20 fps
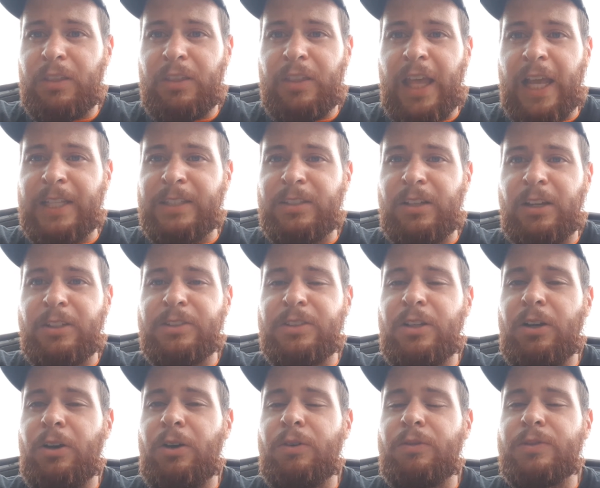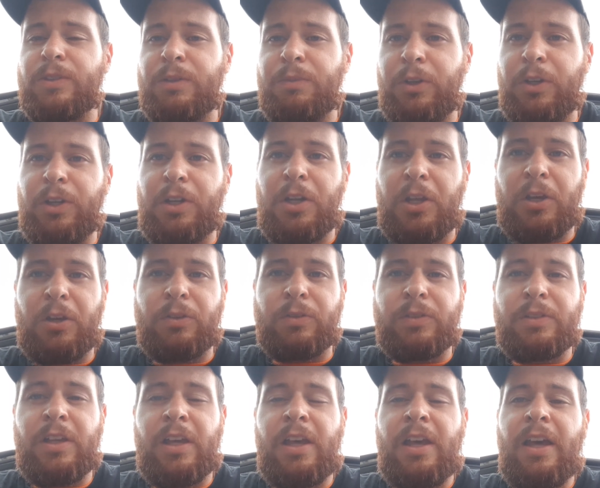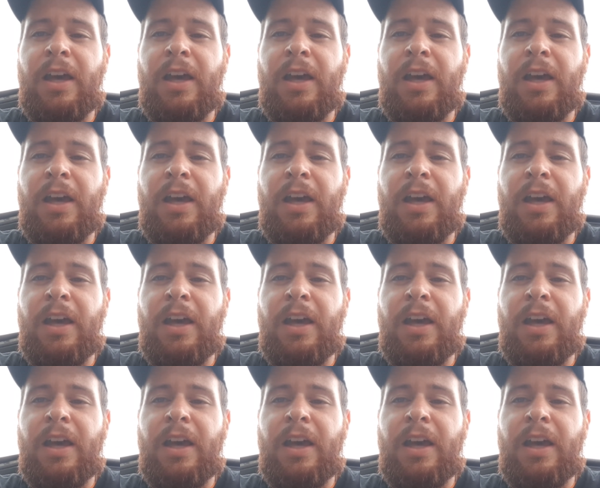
that's also some good news.